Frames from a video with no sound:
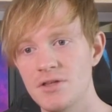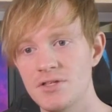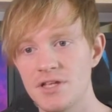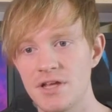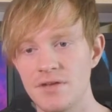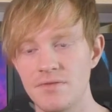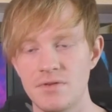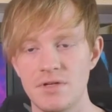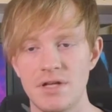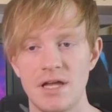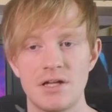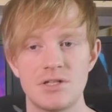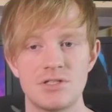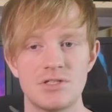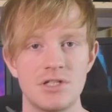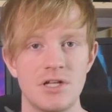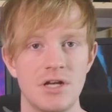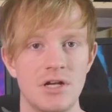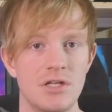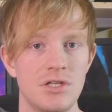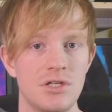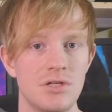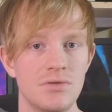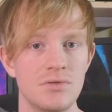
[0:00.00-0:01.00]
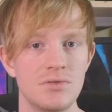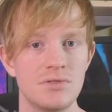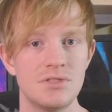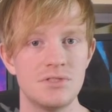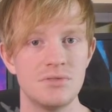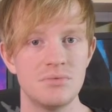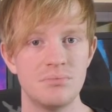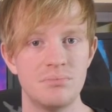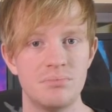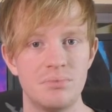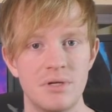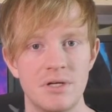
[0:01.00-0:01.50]
never actually got
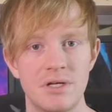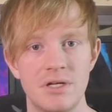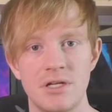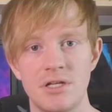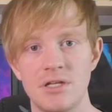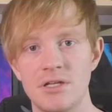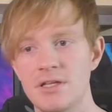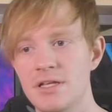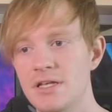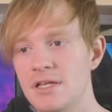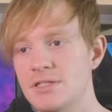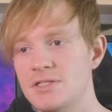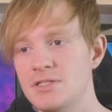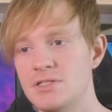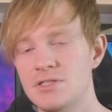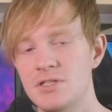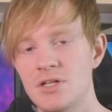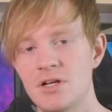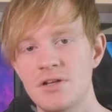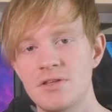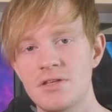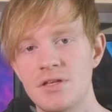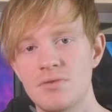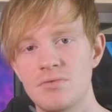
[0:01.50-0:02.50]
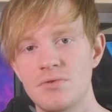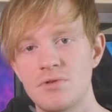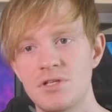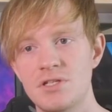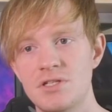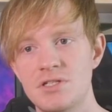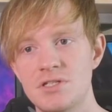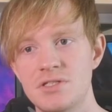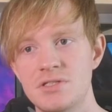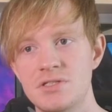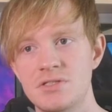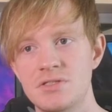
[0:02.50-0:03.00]
used, but it's a song that really
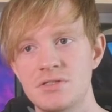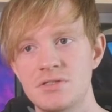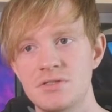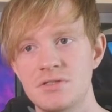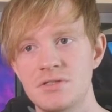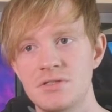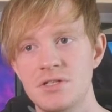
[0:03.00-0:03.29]
just